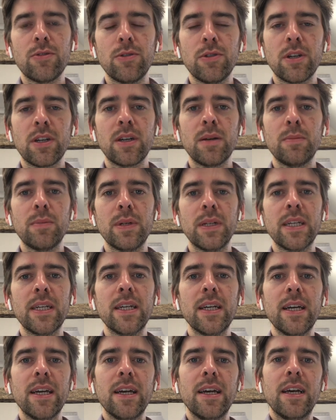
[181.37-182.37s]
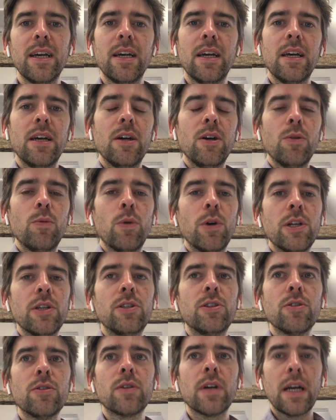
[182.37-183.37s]
through your company. What you
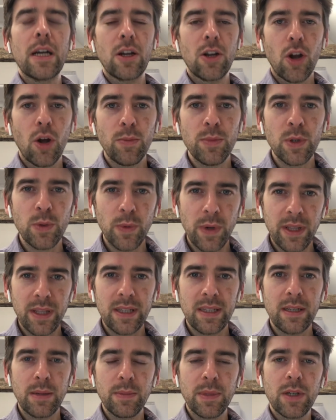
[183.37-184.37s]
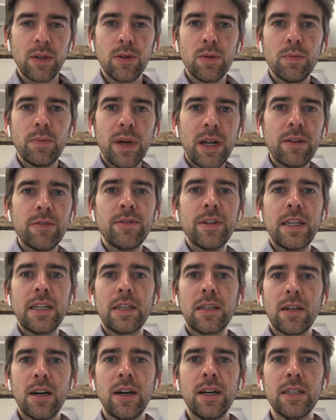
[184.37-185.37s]
do get clobbered with is something called benefit
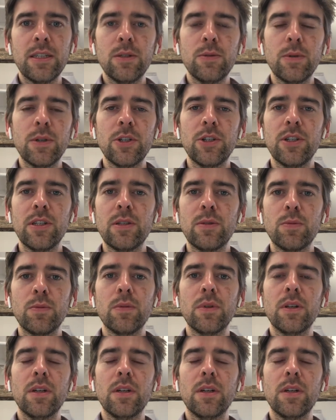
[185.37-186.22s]
in kind, which is